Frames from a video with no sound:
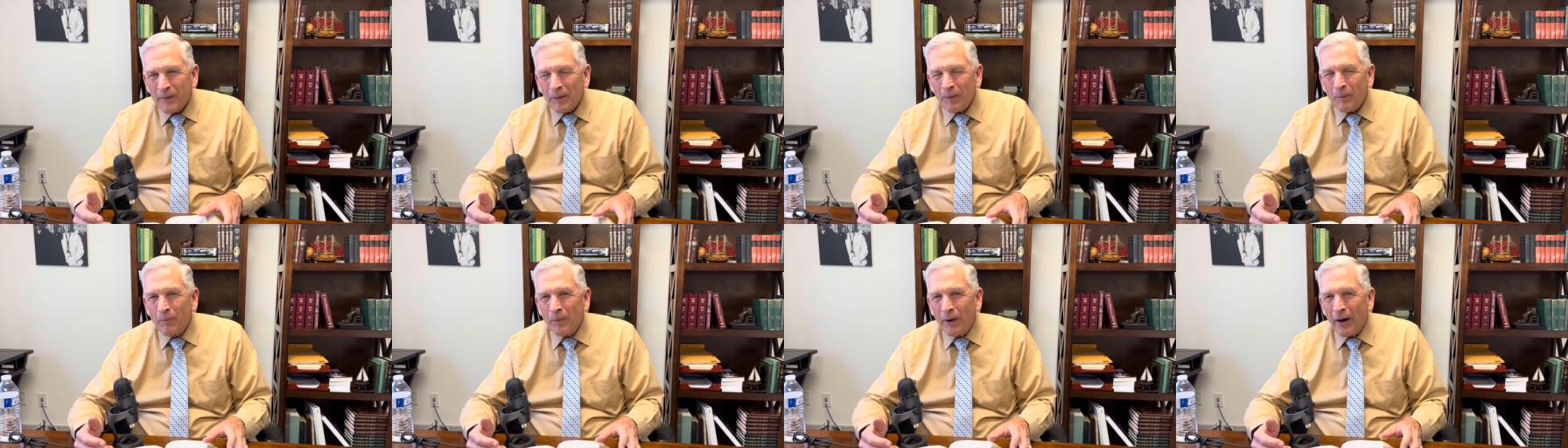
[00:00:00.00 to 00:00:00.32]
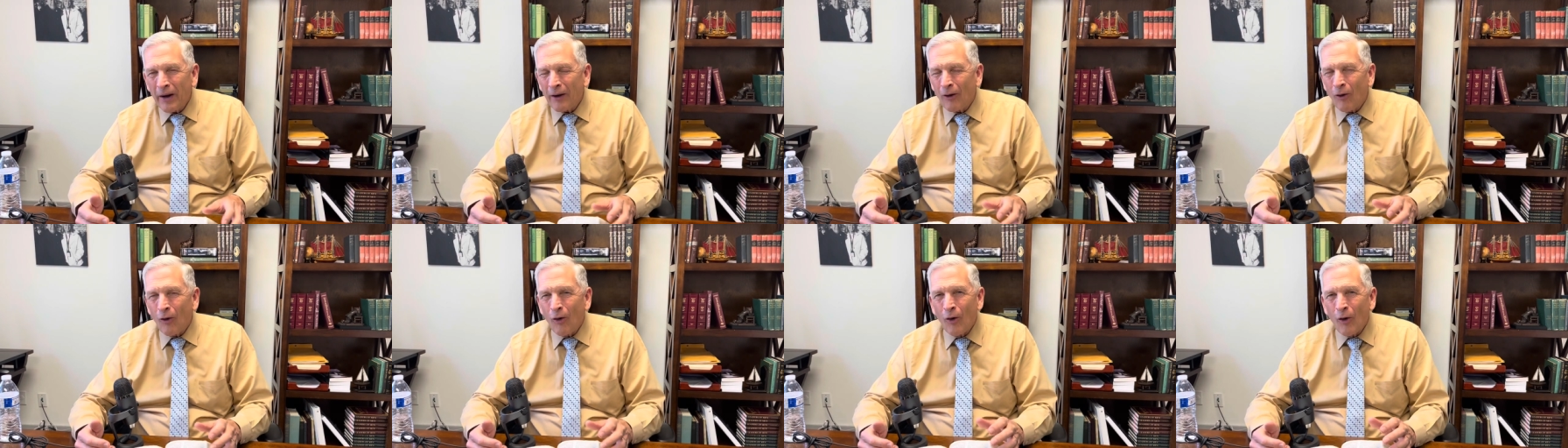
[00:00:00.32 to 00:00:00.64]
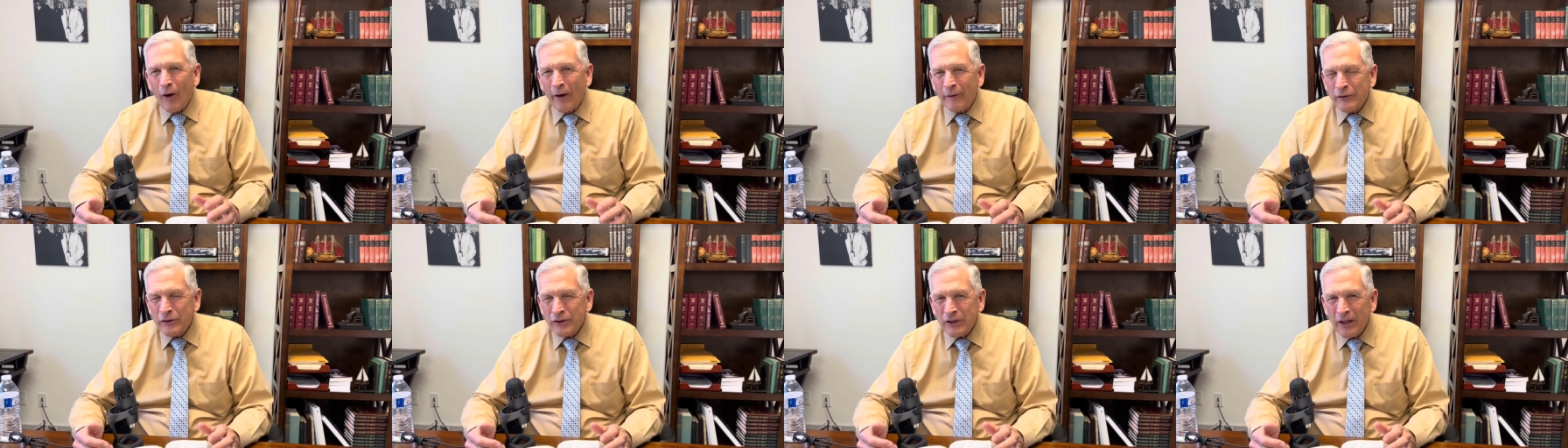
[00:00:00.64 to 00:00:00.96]
but oh,
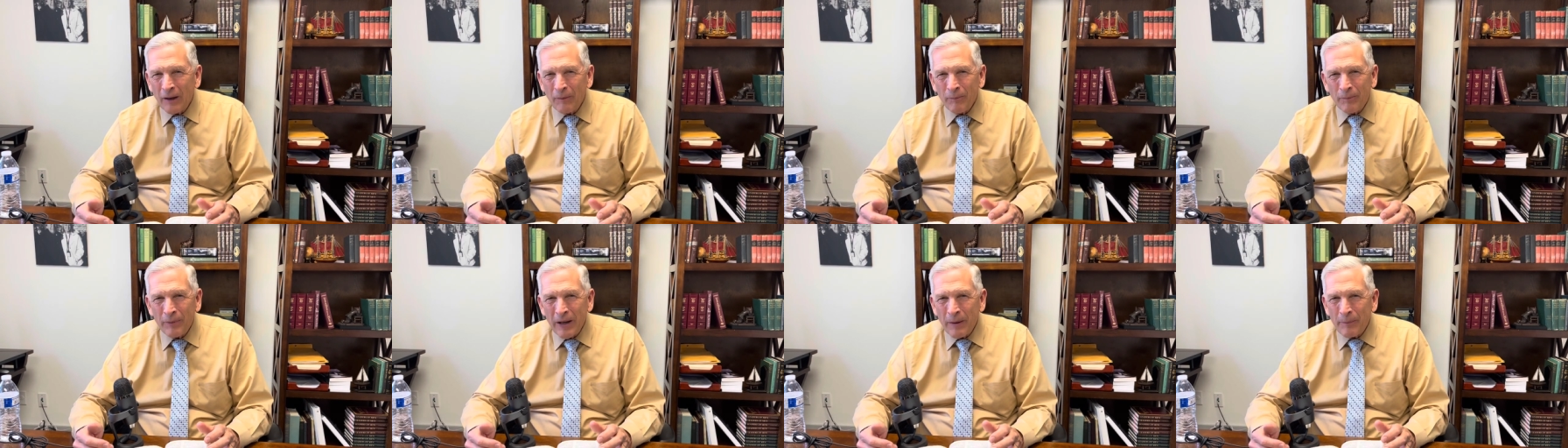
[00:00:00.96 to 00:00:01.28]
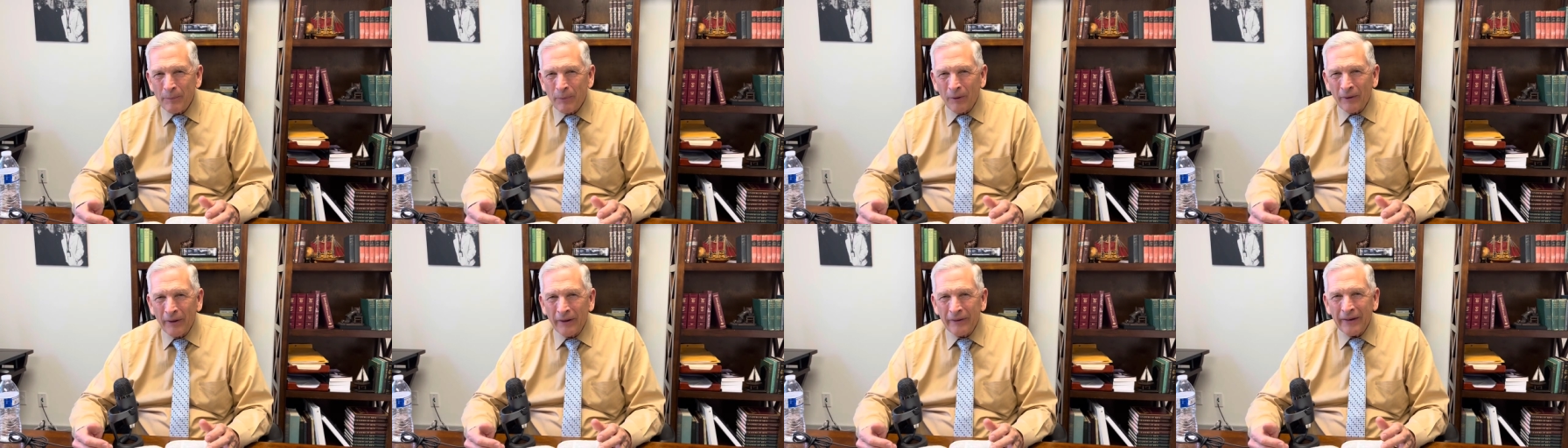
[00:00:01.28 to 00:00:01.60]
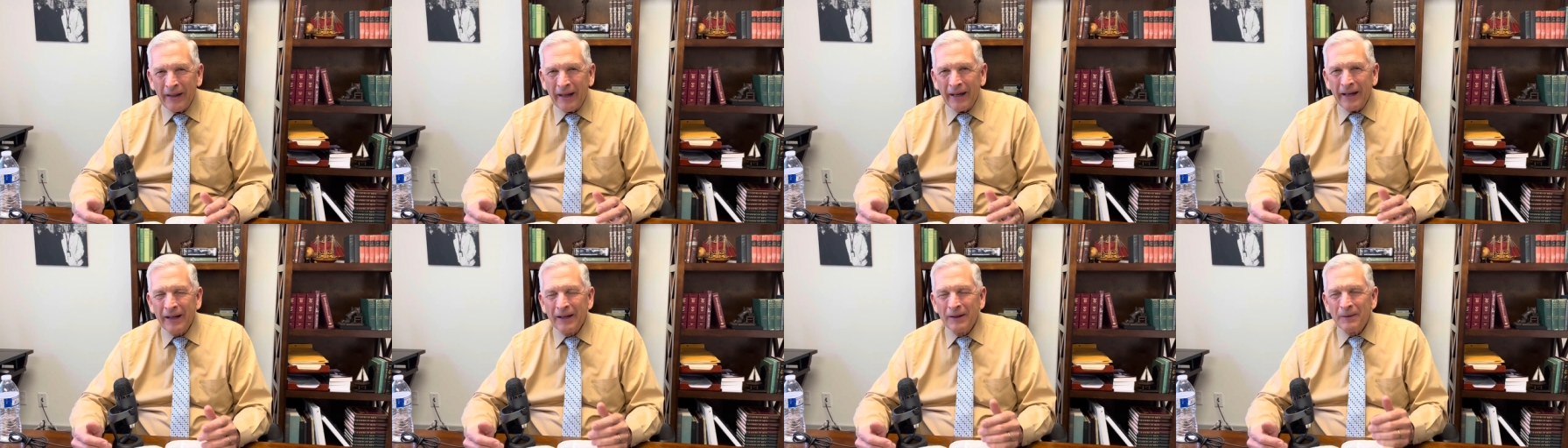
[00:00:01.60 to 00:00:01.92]
I've seen people and
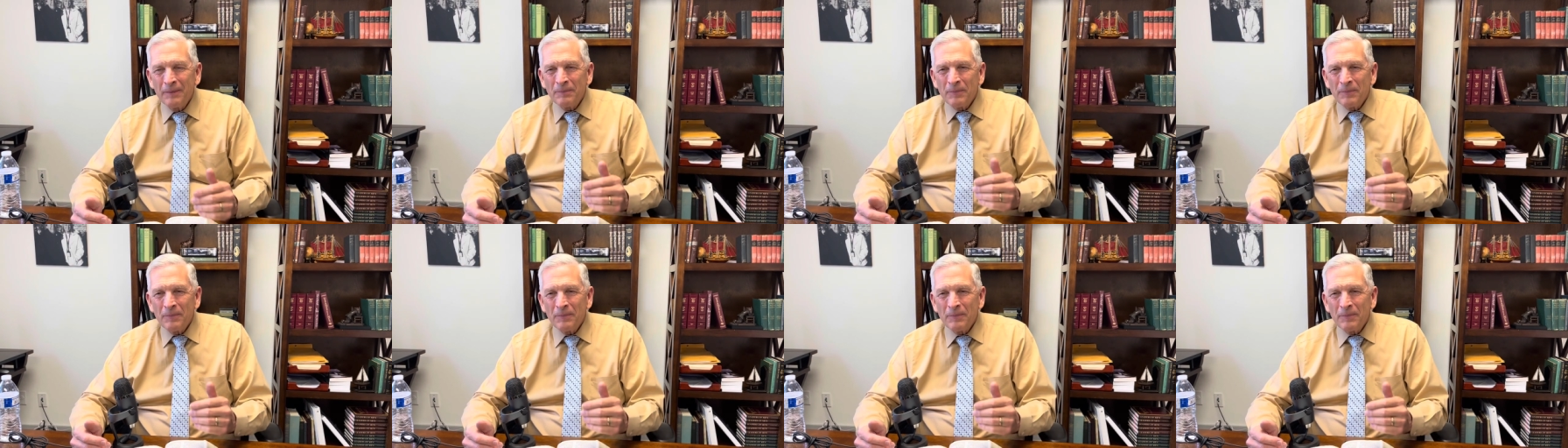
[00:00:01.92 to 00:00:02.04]
they